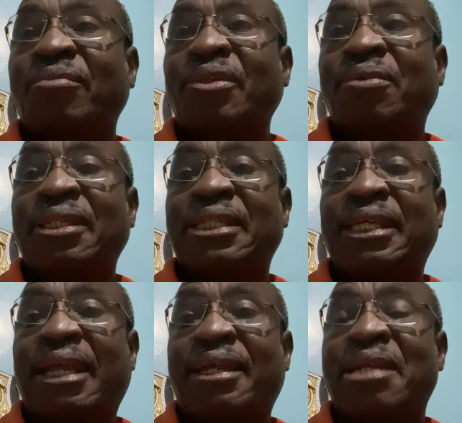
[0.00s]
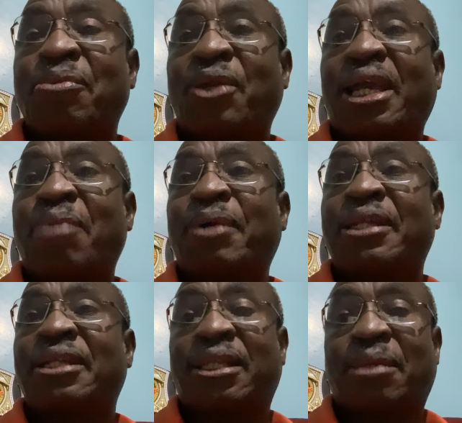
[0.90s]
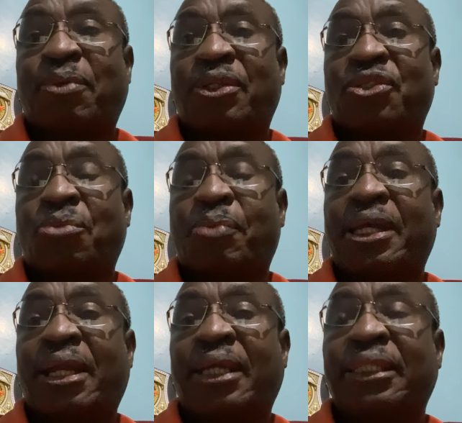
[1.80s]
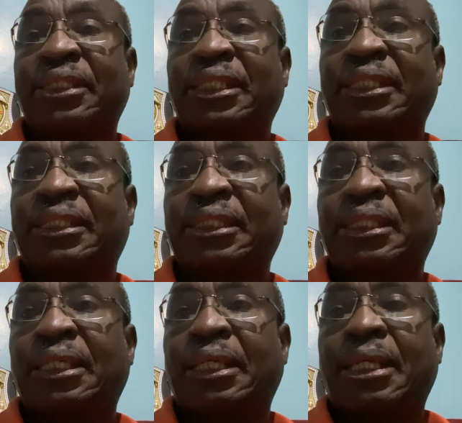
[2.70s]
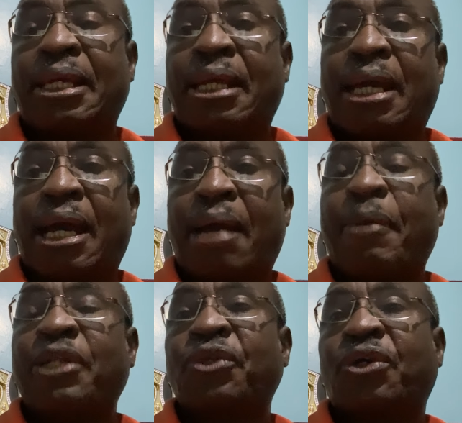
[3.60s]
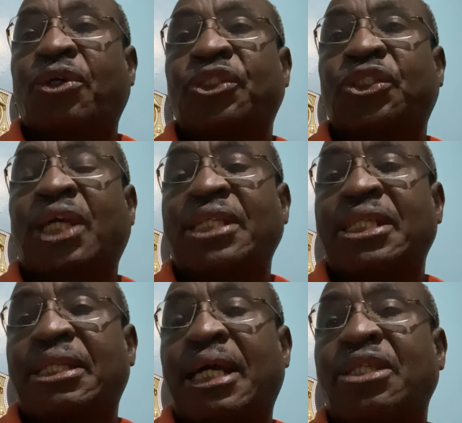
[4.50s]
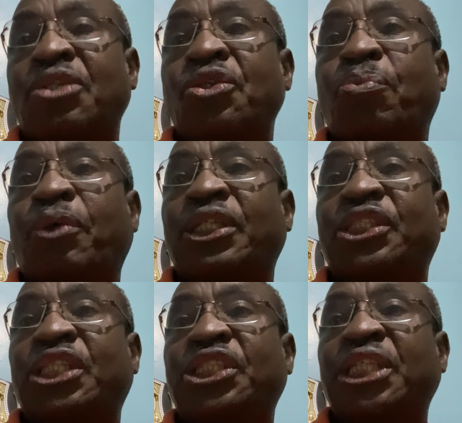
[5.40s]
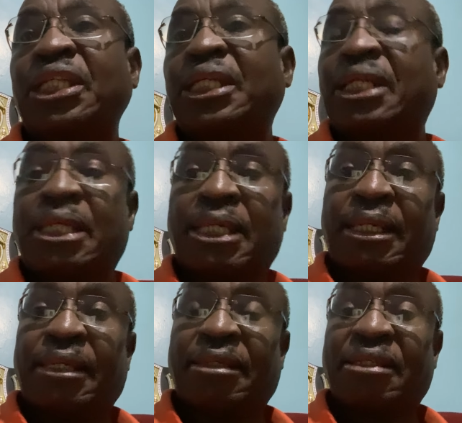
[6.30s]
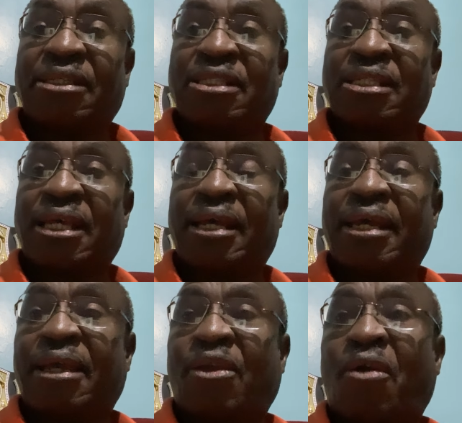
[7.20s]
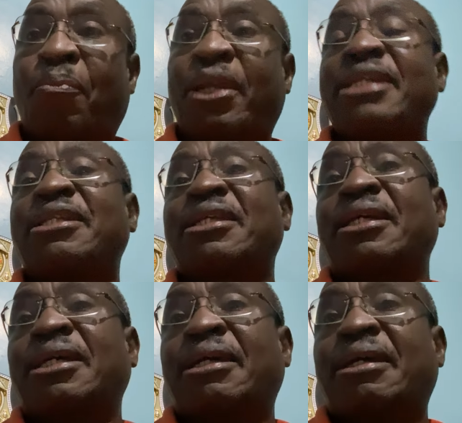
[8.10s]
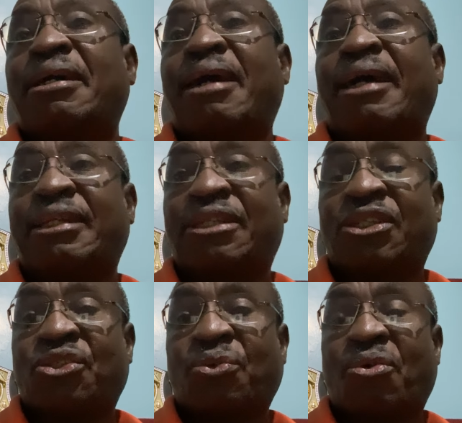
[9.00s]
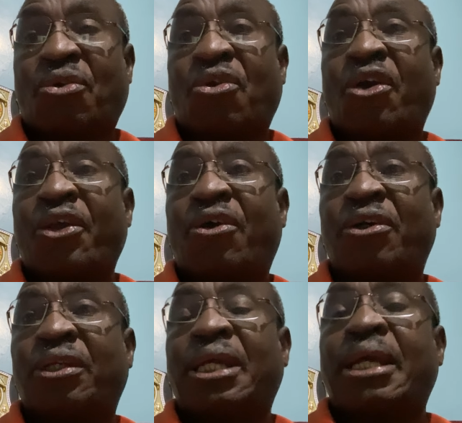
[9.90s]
One day I can wake up and tell the police to pay rent, isn't it? But we constructed that new police station. It is complete, and it is going on.